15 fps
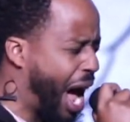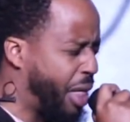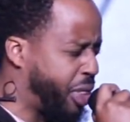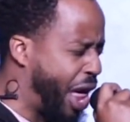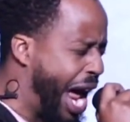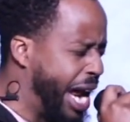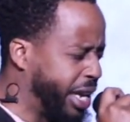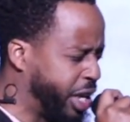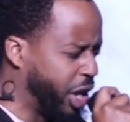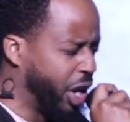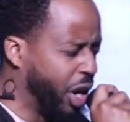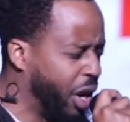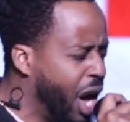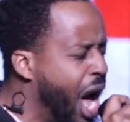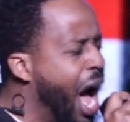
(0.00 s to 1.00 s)
I thank
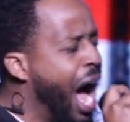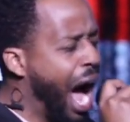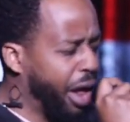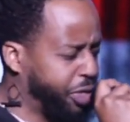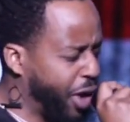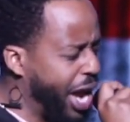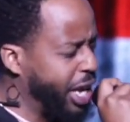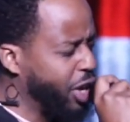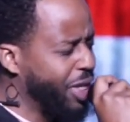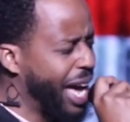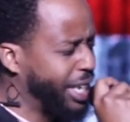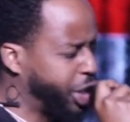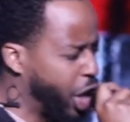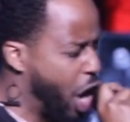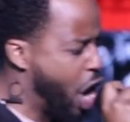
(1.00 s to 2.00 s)
you. I thank you
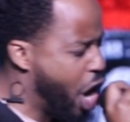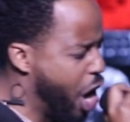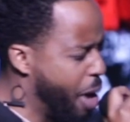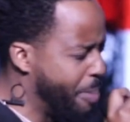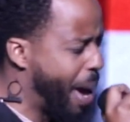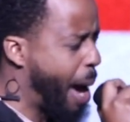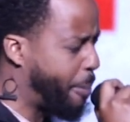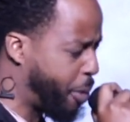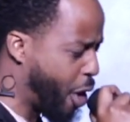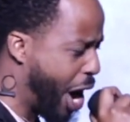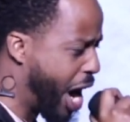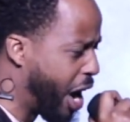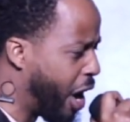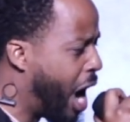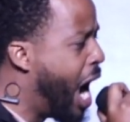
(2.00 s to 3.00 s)
that you heard my
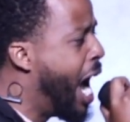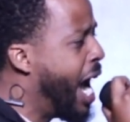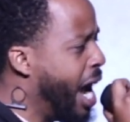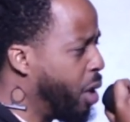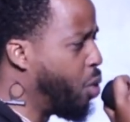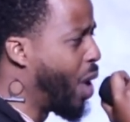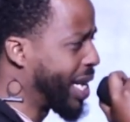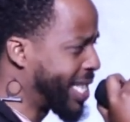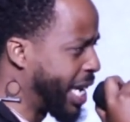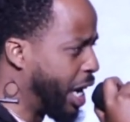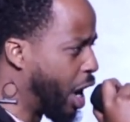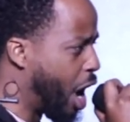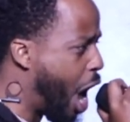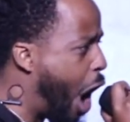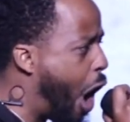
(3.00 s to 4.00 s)
prayer. It
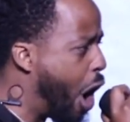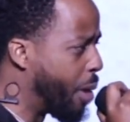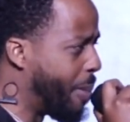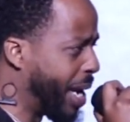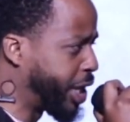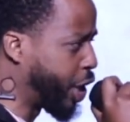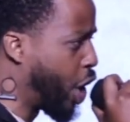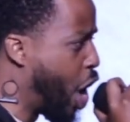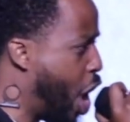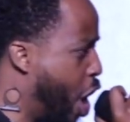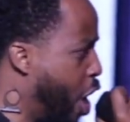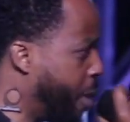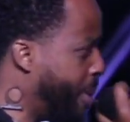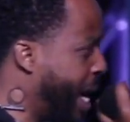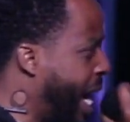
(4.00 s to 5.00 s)
wasn't long, but you
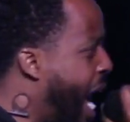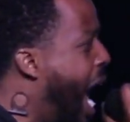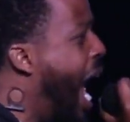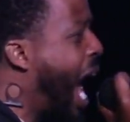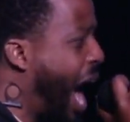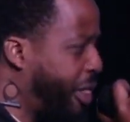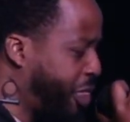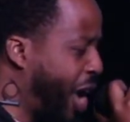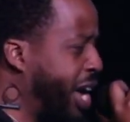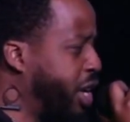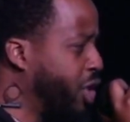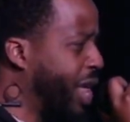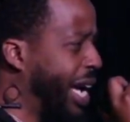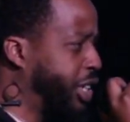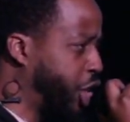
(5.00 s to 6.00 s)
heard me. I
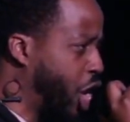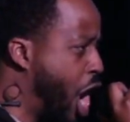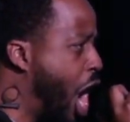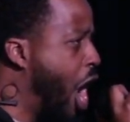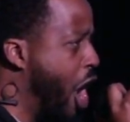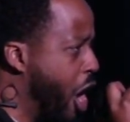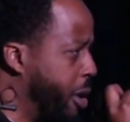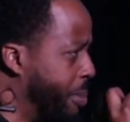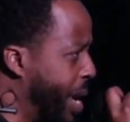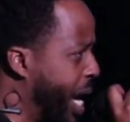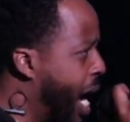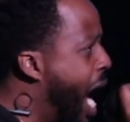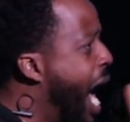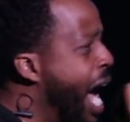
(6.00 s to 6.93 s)
thank you that you heard me.